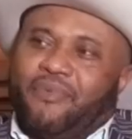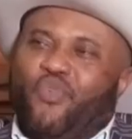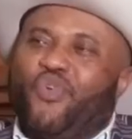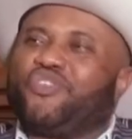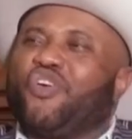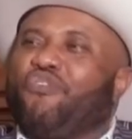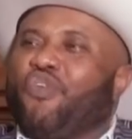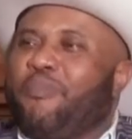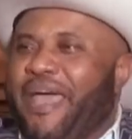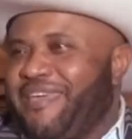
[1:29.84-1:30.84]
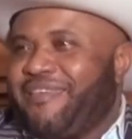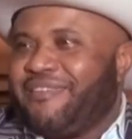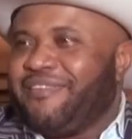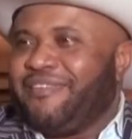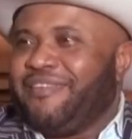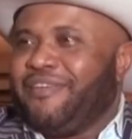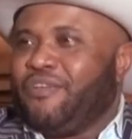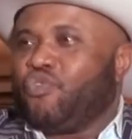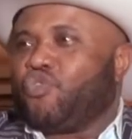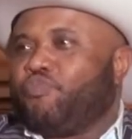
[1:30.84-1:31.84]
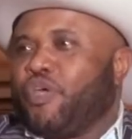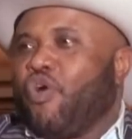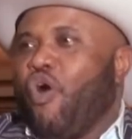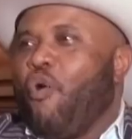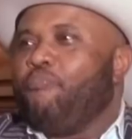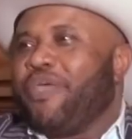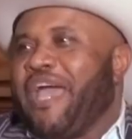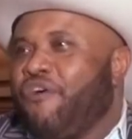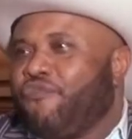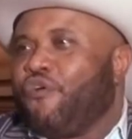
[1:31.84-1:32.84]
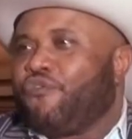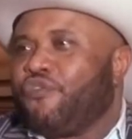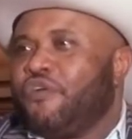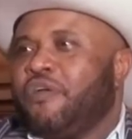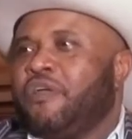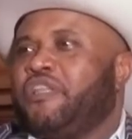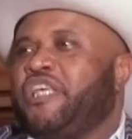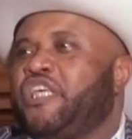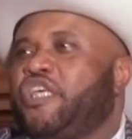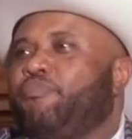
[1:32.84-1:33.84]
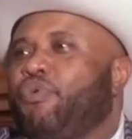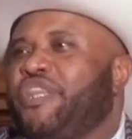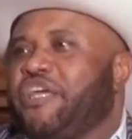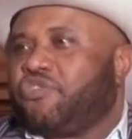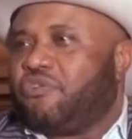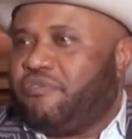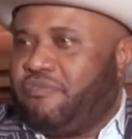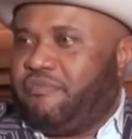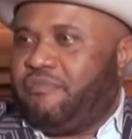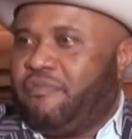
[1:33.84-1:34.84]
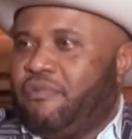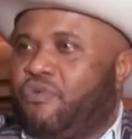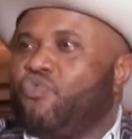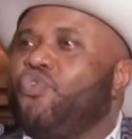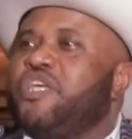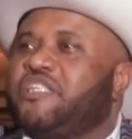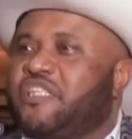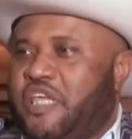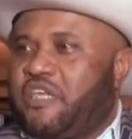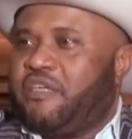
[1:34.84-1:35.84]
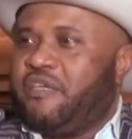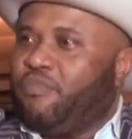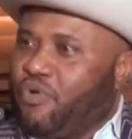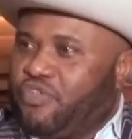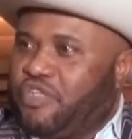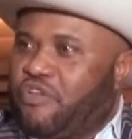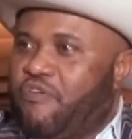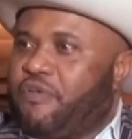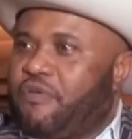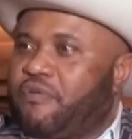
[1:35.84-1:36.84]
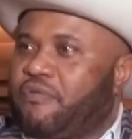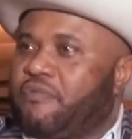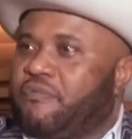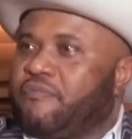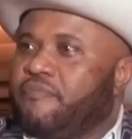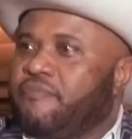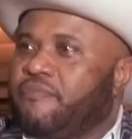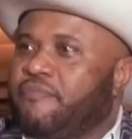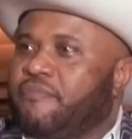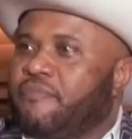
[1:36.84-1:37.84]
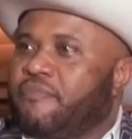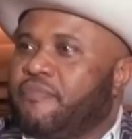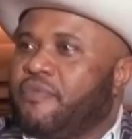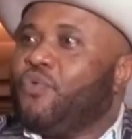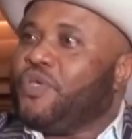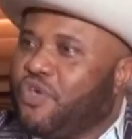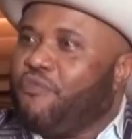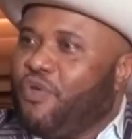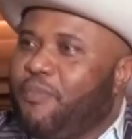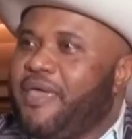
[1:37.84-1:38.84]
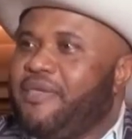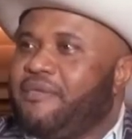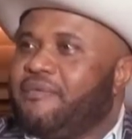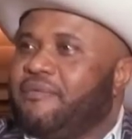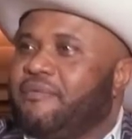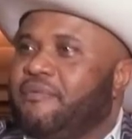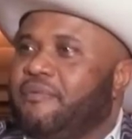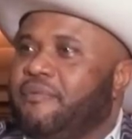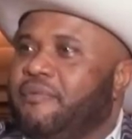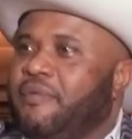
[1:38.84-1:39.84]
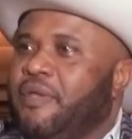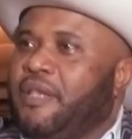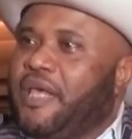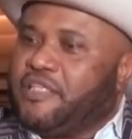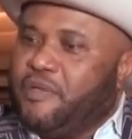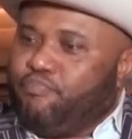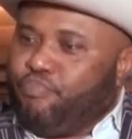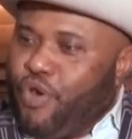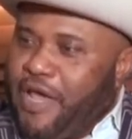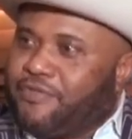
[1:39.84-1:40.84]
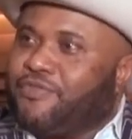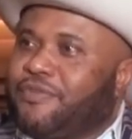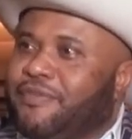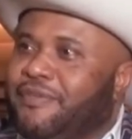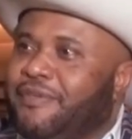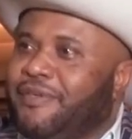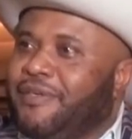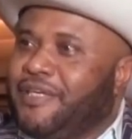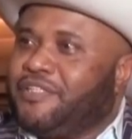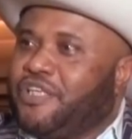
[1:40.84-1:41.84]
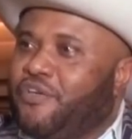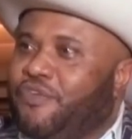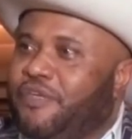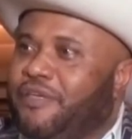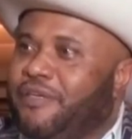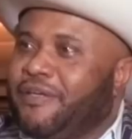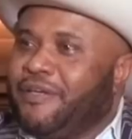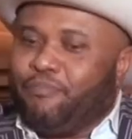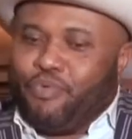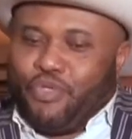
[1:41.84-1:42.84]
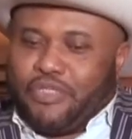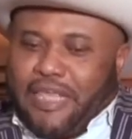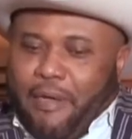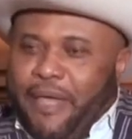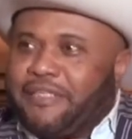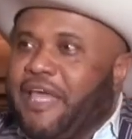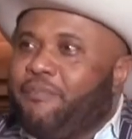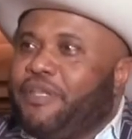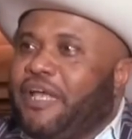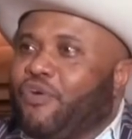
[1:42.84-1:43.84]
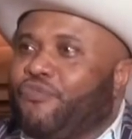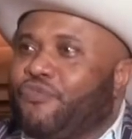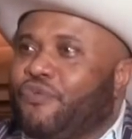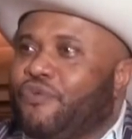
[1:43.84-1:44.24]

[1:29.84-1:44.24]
Who is Governor Umahi to speak on behalf of the Igbo nation? Who is he? Because he's governor. Who is Governor Umahi? Let him pull out his CV, put it side by side with that of